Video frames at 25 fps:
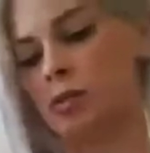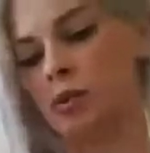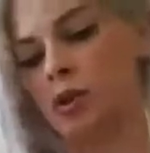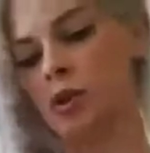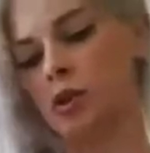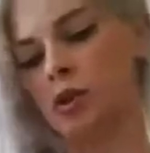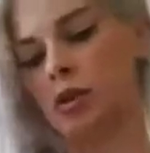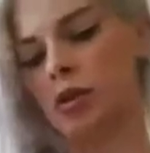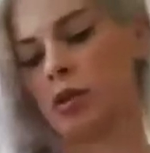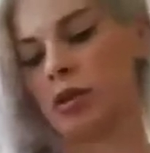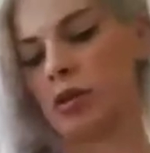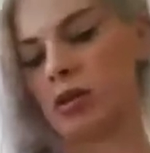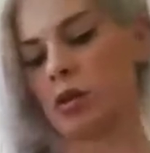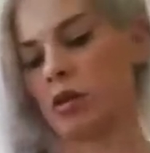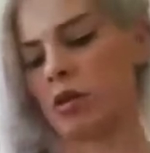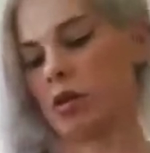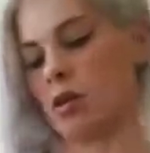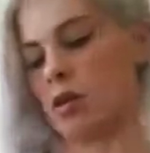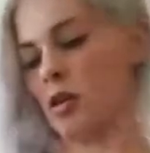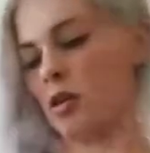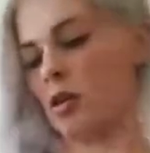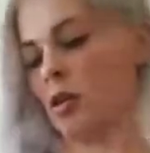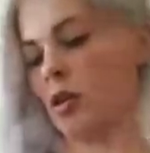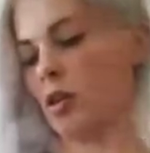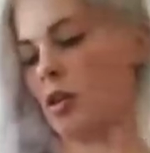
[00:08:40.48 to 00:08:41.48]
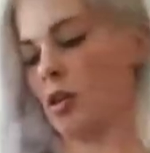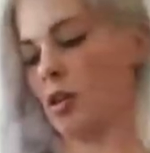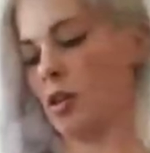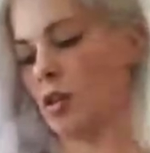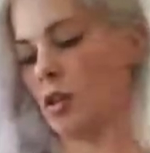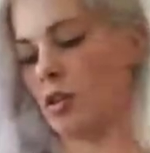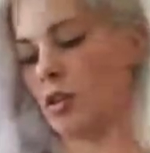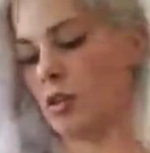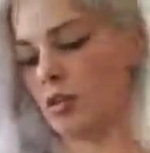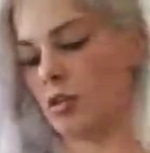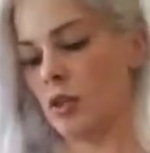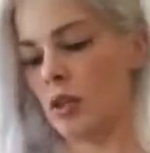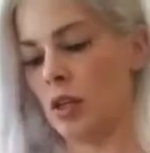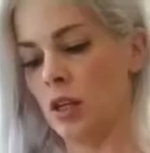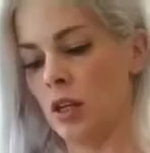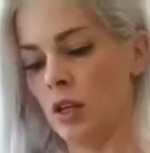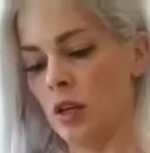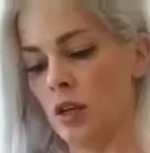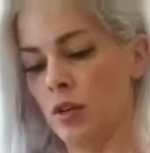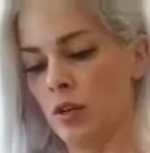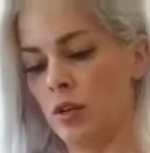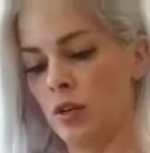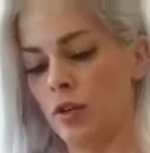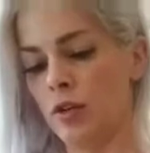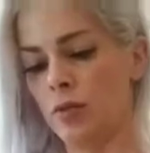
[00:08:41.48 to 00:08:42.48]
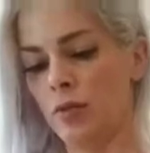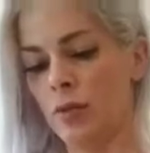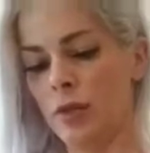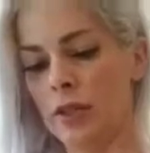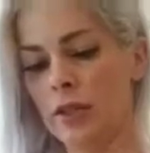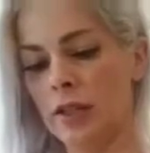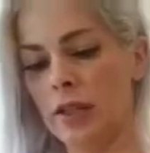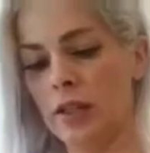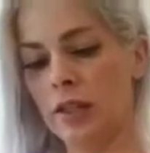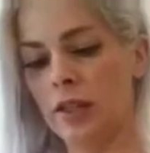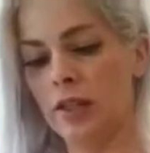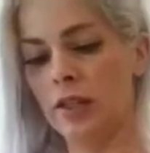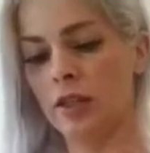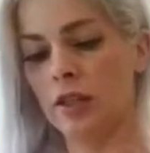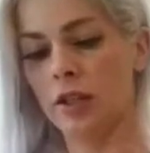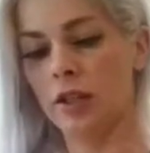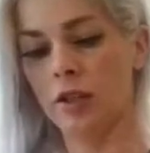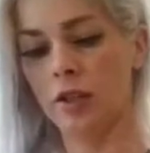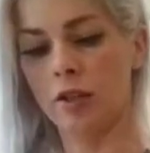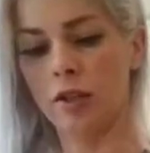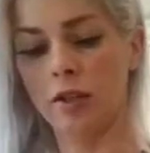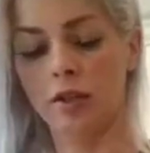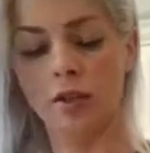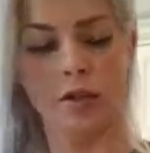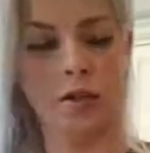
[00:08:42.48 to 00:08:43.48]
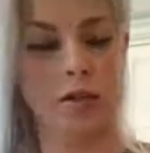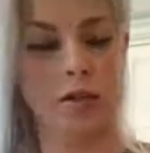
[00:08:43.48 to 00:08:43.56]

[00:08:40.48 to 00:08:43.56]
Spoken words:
to put the 2 King Arthurs beside each other